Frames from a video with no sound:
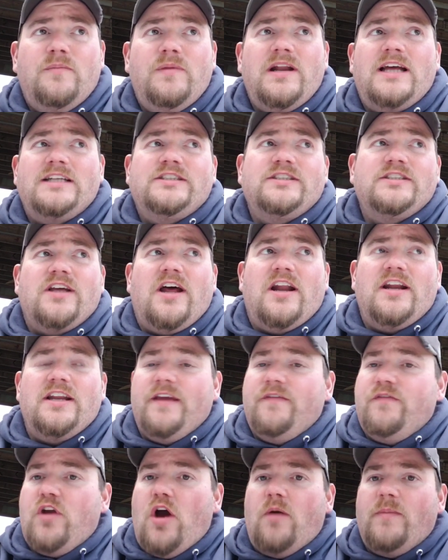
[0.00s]
But I just thought I'd
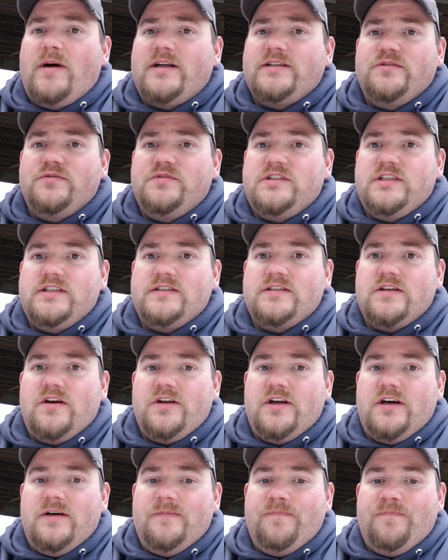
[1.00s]
give you all my 2 cents
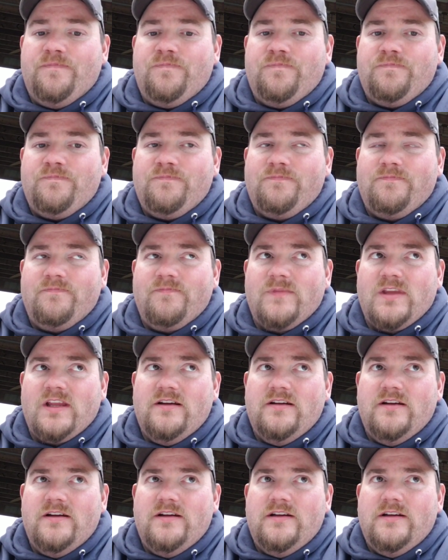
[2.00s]
on
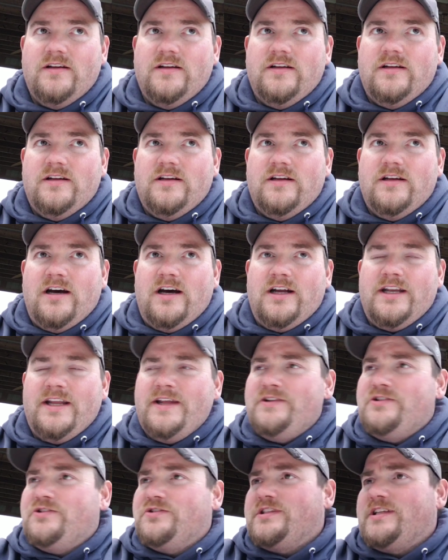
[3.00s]
an
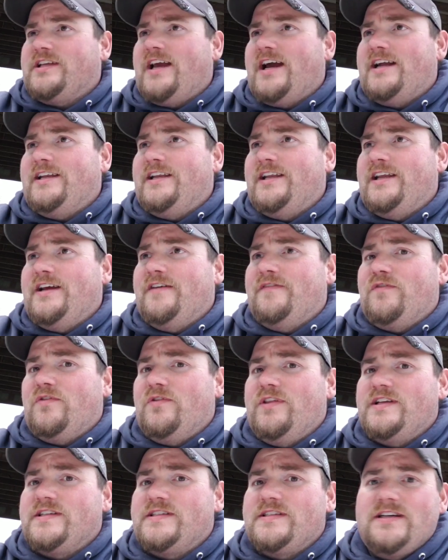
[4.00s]
interesting idea
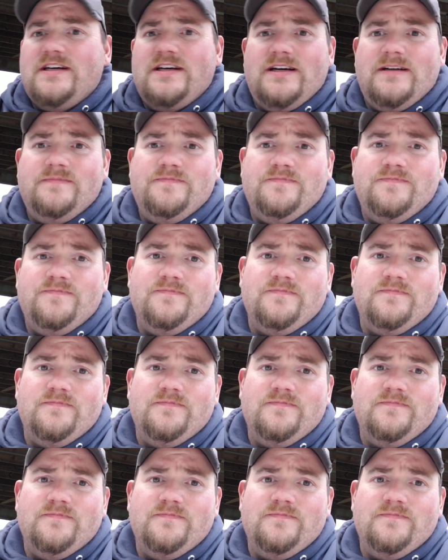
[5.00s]
for this episode